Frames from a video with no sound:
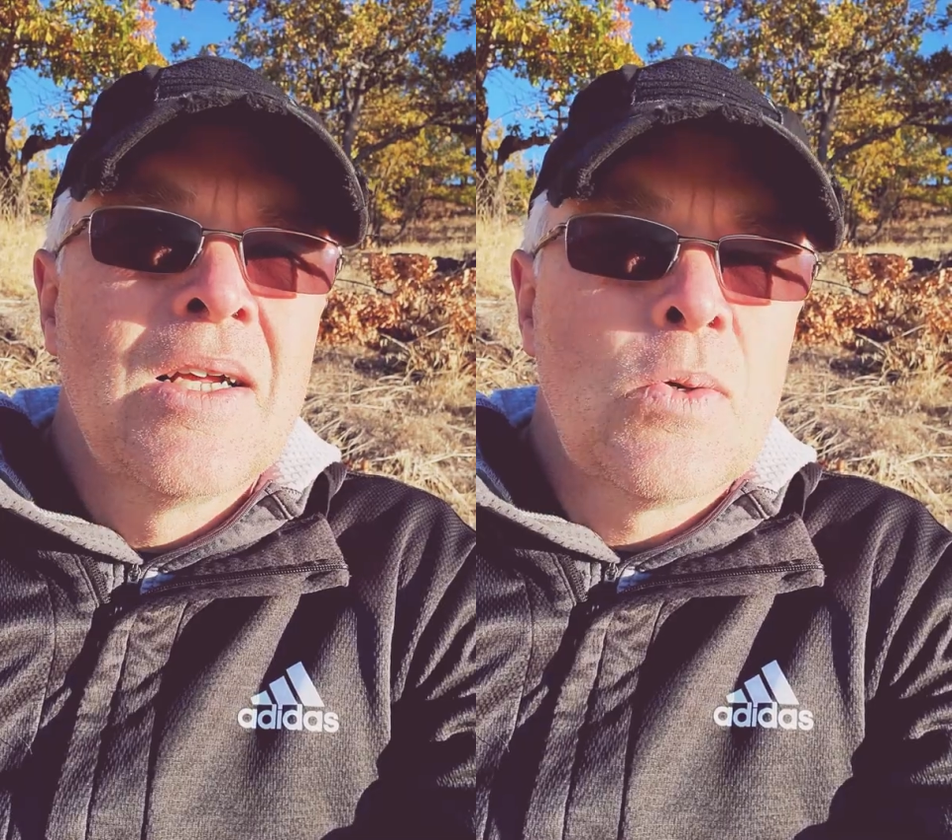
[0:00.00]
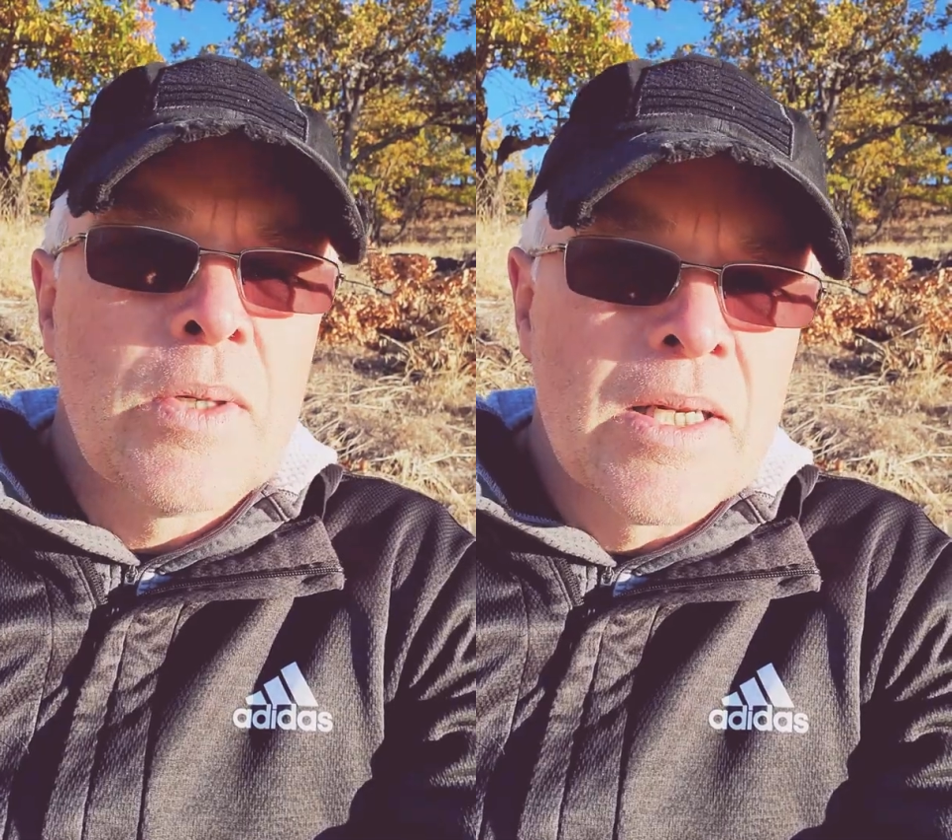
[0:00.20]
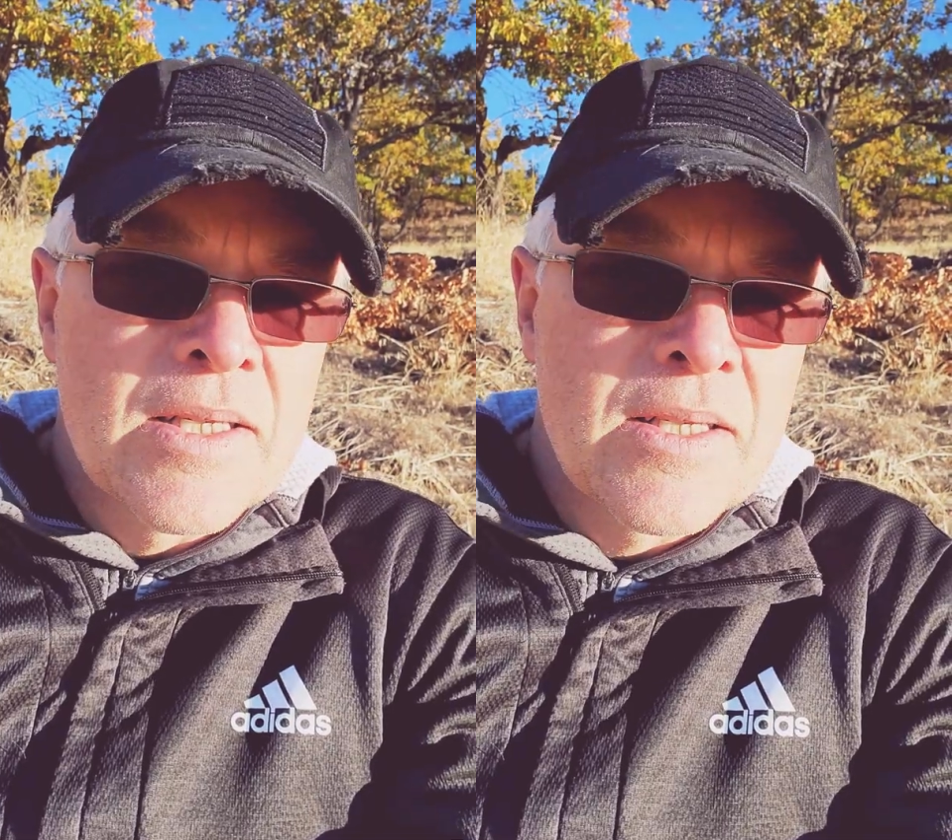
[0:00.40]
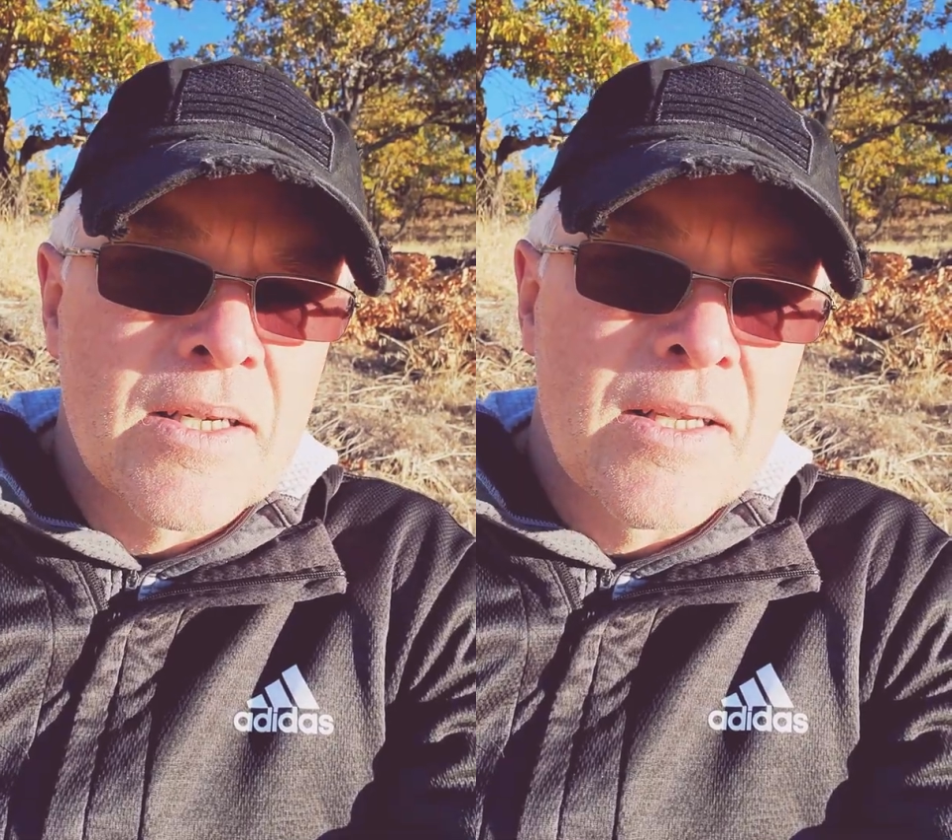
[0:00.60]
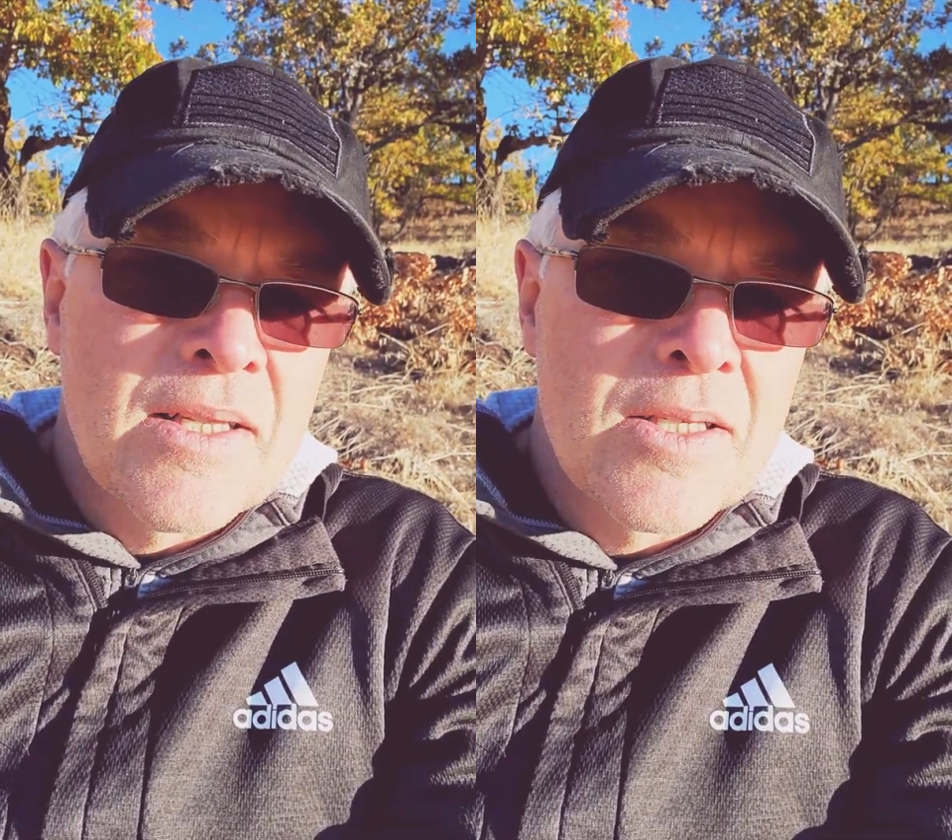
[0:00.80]

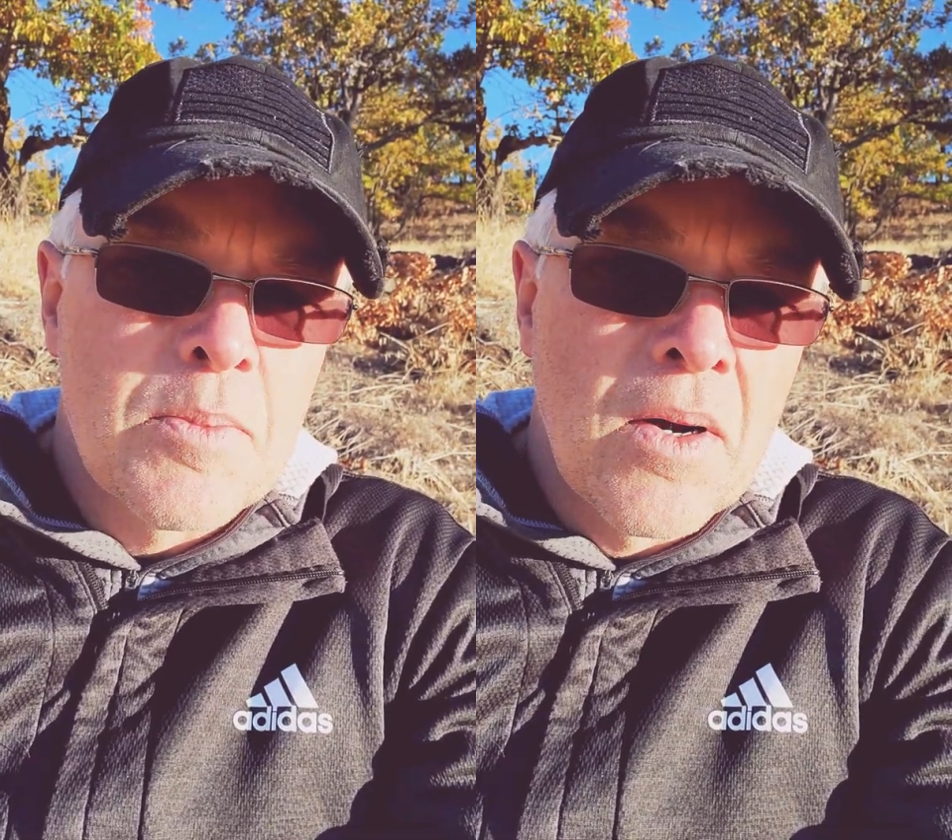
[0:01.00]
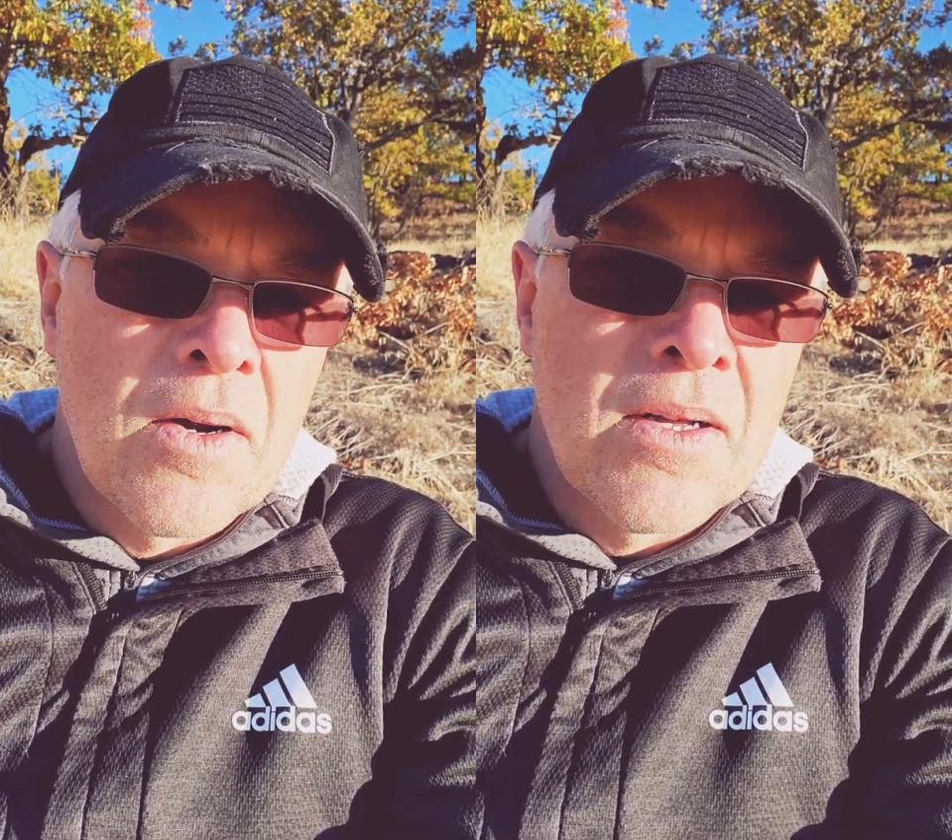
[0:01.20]
re-listen to this part